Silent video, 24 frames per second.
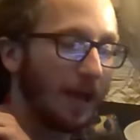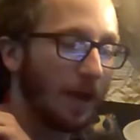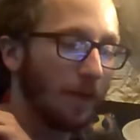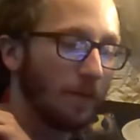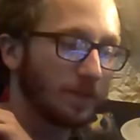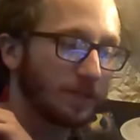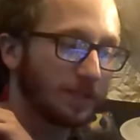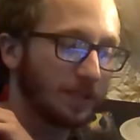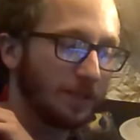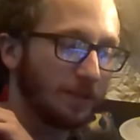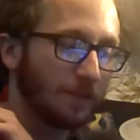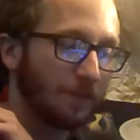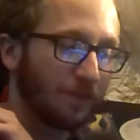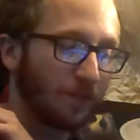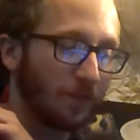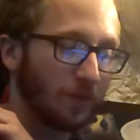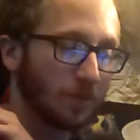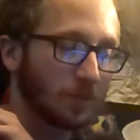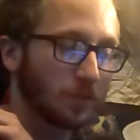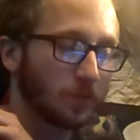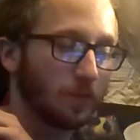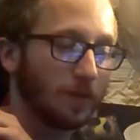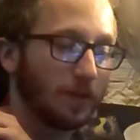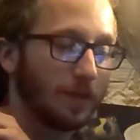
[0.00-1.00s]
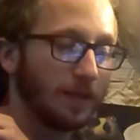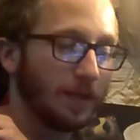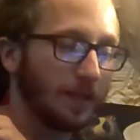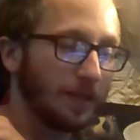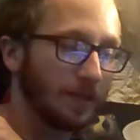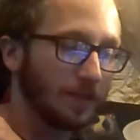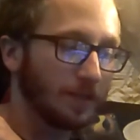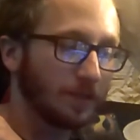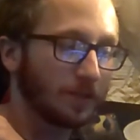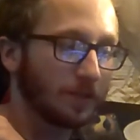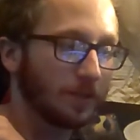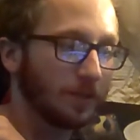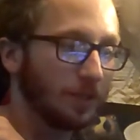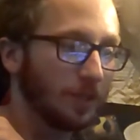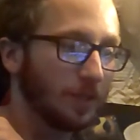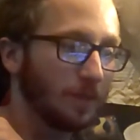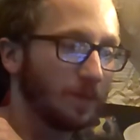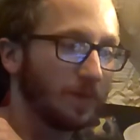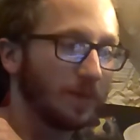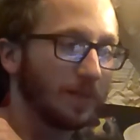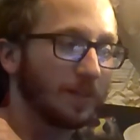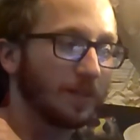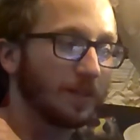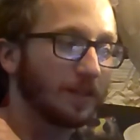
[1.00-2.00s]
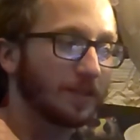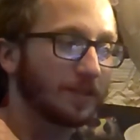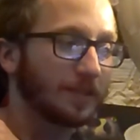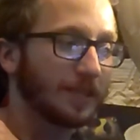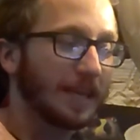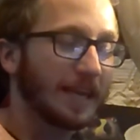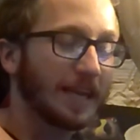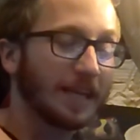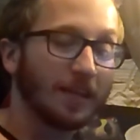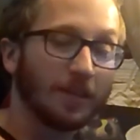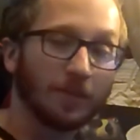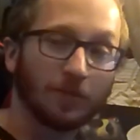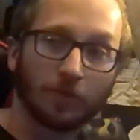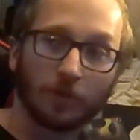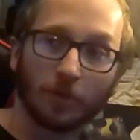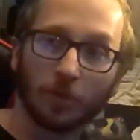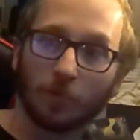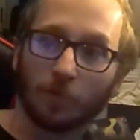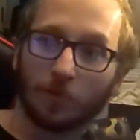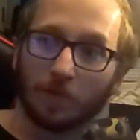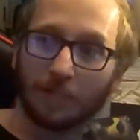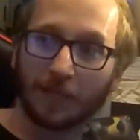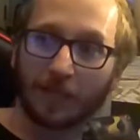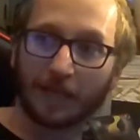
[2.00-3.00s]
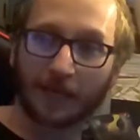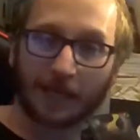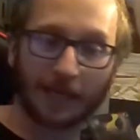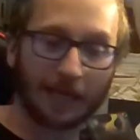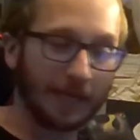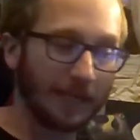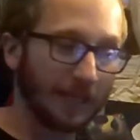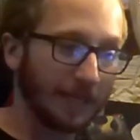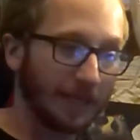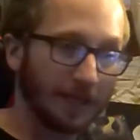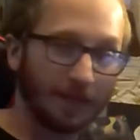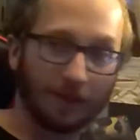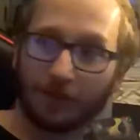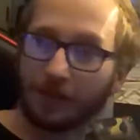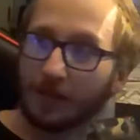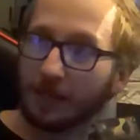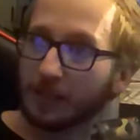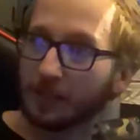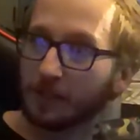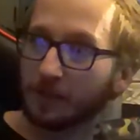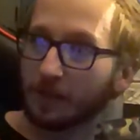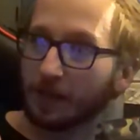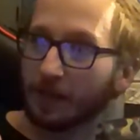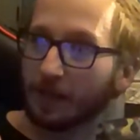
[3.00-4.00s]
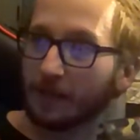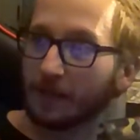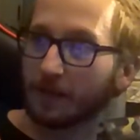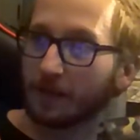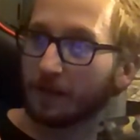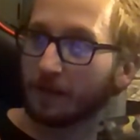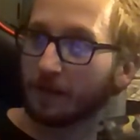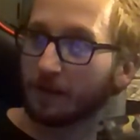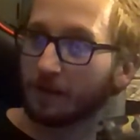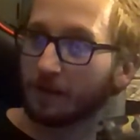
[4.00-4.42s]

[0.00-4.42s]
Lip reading: I would say the first one is good, but the second and third one they kind of get things like